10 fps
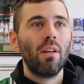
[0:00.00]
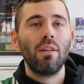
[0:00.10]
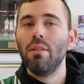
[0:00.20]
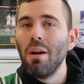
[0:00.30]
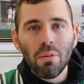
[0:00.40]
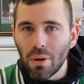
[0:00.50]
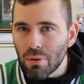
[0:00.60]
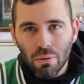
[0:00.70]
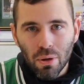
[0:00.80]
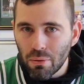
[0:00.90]
No.
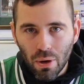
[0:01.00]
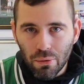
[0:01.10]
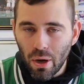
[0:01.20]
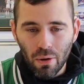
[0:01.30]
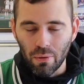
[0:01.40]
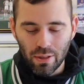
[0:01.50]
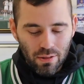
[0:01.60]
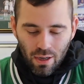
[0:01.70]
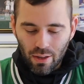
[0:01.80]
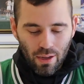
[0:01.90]
That's
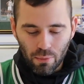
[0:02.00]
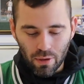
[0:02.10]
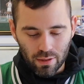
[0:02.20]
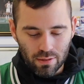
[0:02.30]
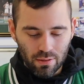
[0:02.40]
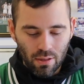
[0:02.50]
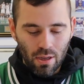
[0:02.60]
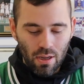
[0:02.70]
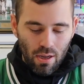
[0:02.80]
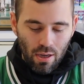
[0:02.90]
not how that works.
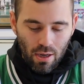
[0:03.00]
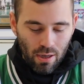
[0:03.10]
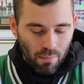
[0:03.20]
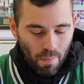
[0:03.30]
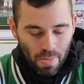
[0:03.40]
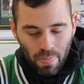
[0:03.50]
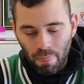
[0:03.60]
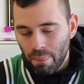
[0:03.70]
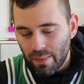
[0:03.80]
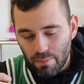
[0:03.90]

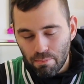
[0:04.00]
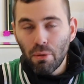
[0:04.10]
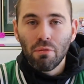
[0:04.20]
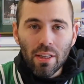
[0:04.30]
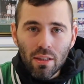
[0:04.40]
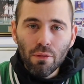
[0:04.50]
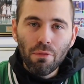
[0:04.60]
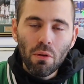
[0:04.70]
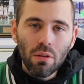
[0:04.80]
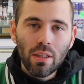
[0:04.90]
But reading the
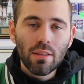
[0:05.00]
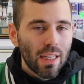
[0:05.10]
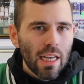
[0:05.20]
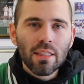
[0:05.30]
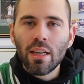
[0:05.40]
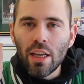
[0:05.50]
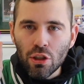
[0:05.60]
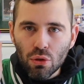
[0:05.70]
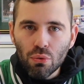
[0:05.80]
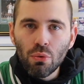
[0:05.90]
full lease, like I said,
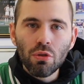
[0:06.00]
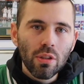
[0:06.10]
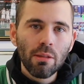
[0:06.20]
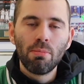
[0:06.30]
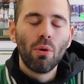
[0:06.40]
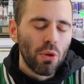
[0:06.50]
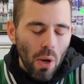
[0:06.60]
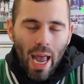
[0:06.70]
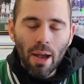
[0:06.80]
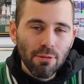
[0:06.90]
is crucially important.
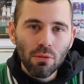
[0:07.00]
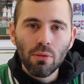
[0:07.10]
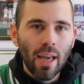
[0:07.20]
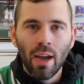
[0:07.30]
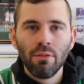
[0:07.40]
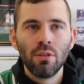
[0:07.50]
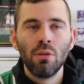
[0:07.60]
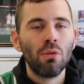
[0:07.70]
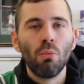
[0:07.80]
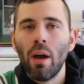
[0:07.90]
You absolutely have to
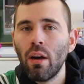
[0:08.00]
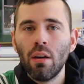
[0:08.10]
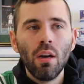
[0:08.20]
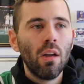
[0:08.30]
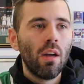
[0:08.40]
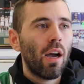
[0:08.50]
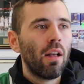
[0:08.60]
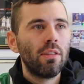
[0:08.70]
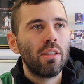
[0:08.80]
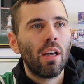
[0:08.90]
do it. No matter,
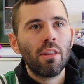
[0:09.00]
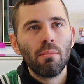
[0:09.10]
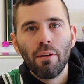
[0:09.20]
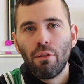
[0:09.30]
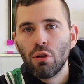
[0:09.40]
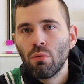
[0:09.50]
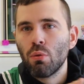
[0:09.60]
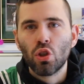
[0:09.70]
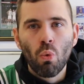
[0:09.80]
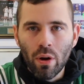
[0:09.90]
let's see, I think my first one
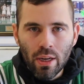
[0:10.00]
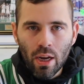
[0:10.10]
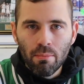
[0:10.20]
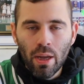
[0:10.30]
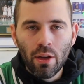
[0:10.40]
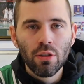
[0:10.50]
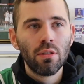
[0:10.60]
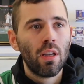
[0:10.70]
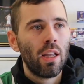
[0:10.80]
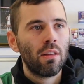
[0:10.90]
was 29
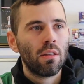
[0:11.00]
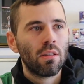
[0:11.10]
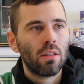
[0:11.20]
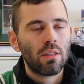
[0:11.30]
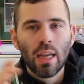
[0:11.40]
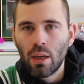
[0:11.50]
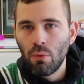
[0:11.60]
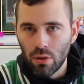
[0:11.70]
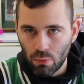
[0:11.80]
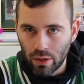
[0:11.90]
pages, and the second
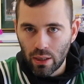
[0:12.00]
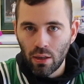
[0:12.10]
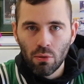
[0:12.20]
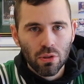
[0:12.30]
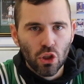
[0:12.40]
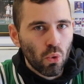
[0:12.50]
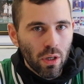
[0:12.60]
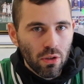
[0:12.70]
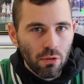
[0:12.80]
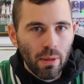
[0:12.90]
one, the one here, was like
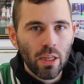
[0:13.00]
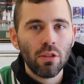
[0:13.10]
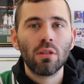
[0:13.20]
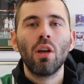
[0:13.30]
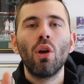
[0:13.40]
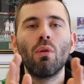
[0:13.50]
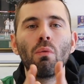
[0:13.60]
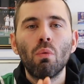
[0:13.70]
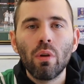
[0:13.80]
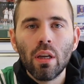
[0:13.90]
22 pages.
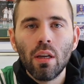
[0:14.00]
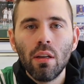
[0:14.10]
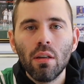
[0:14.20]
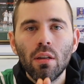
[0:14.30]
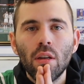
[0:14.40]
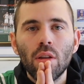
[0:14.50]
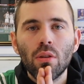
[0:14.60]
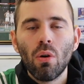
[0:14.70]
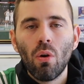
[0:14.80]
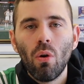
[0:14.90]
Read
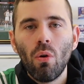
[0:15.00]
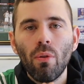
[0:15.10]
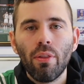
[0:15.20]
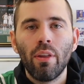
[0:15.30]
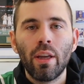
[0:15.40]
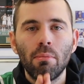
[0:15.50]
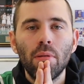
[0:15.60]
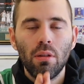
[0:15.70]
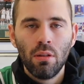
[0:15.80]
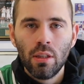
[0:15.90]
the whole thing.
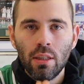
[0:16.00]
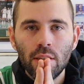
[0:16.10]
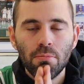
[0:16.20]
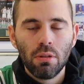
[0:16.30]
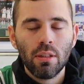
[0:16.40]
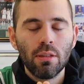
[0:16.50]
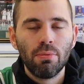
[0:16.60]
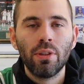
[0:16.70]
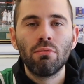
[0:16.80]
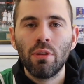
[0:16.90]
Please
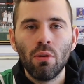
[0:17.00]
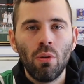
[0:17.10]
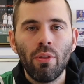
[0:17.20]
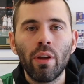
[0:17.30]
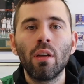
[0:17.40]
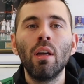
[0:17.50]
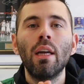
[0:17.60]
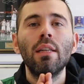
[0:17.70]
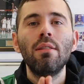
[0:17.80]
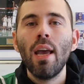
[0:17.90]
read the whole thing.
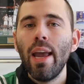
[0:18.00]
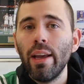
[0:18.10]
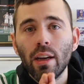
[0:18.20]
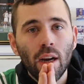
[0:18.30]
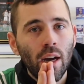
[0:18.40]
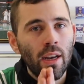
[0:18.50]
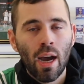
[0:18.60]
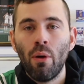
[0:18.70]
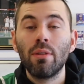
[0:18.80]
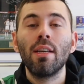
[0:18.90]
Take an
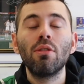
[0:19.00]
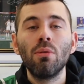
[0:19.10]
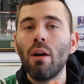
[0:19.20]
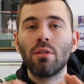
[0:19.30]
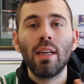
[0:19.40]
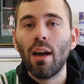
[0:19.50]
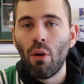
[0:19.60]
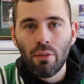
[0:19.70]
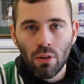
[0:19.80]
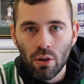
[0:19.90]
hour, take 2 hours, take
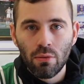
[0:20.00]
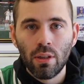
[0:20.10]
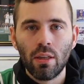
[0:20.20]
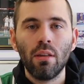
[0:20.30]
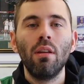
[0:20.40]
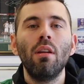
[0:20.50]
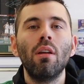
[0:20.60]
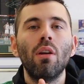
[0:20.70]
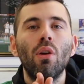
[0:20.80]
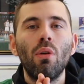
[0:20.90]
however long you need.
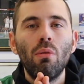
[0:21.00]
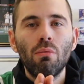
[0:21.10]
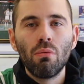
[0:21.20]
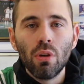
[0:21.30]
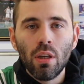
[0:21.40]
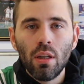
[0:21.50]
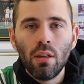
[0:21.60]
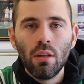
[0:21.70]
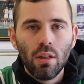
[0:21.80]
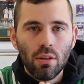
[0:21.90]

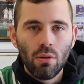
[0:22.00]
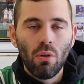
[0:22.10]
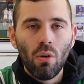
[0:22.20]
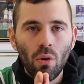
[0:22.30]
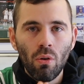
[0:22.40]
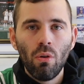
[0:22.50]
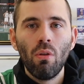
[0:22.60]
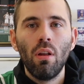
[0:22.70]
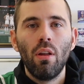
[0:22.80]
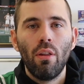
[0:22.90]
Read the
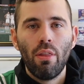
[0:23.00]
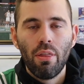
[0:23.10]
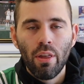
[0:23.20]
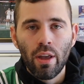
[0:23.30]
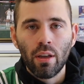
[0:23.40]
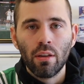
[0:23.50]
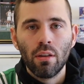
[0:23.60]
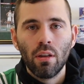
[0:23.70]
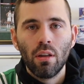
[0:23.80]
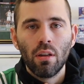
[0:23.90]
whole thing.
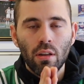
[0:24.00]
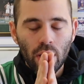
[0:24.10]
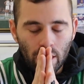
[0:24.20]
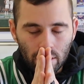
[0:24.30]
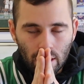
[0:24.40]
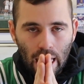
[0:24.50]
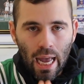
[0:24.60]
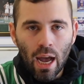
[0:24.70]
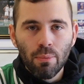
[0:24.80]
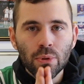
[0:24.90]
It is
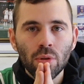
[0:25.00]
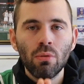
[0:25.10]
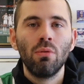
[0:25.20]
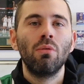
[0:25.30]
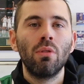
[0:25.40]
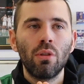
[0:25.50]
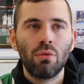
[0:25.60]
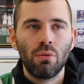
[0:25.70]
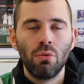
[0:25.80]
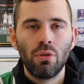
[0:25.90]
absolutely
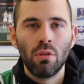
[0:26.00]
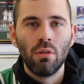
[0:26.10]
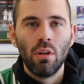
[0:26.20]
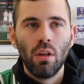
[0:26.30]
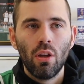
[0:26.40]
crucial.